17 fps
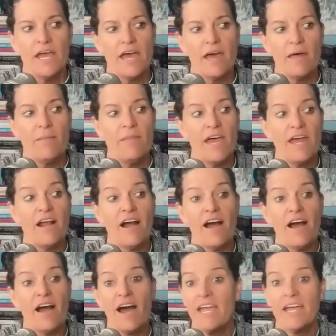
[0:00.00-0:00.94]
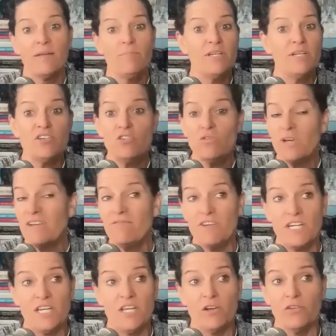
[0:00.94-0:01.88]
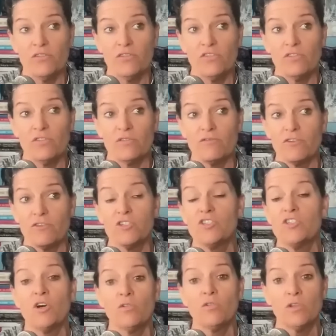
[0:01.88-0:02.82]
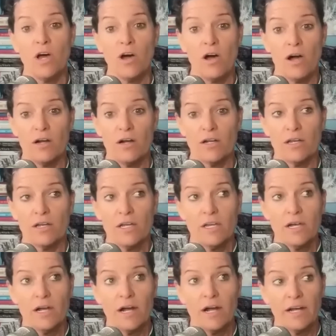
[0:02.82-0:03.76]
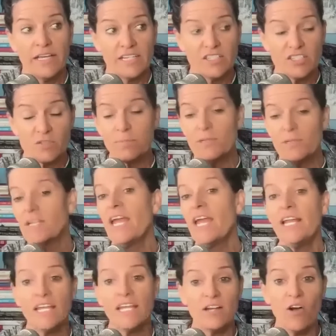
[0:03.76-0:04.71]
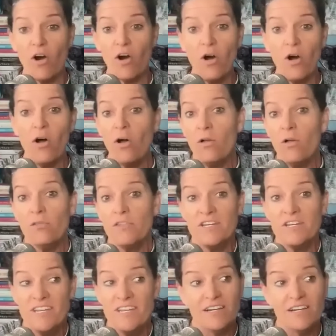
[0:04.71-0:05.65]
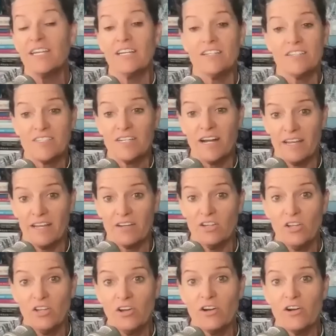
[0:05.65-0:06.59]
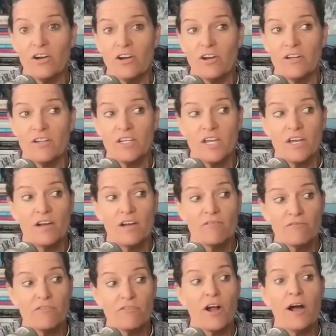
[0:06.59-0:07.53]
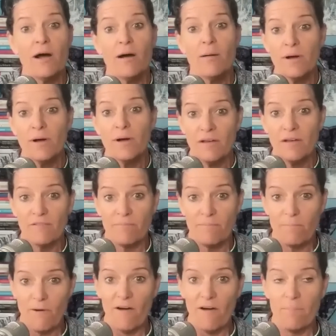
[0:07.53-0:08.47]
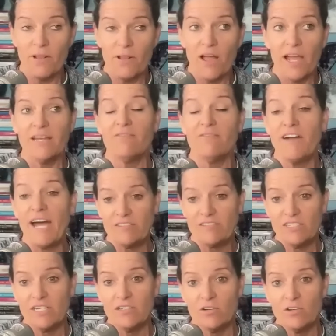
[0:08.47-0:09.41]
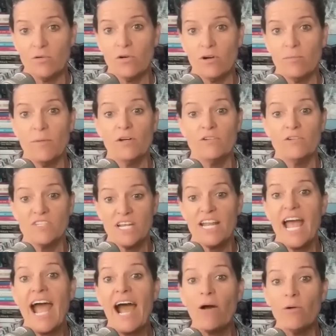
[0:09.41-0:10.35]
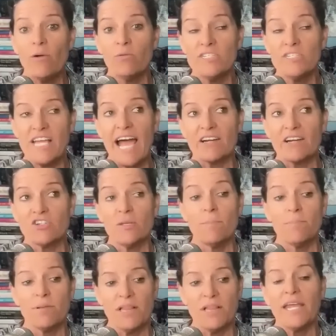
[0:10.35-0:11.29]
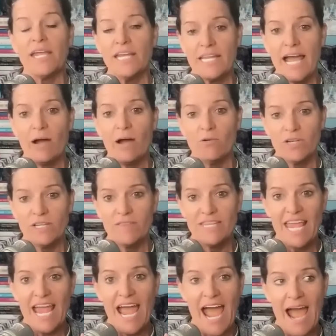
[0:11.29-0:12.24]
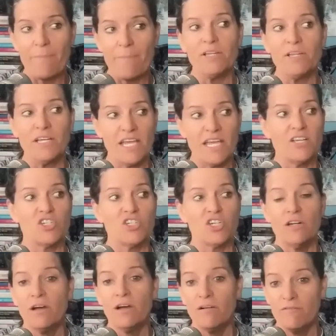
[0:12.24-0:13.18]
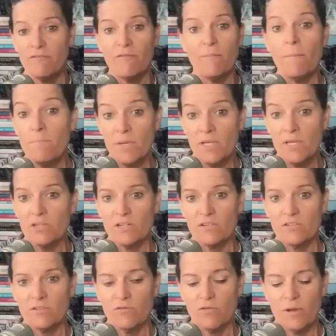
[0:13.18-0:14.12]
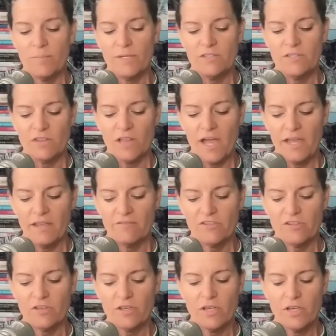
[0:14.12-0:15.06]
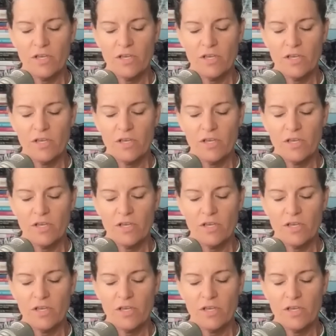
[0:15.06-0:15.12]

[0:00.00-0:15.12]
And then I had been doing videos for so long uh, explaining all the nuggets that I had learned from applying fasting to hormones and how it was actually playing out in the application of millions of women's lives.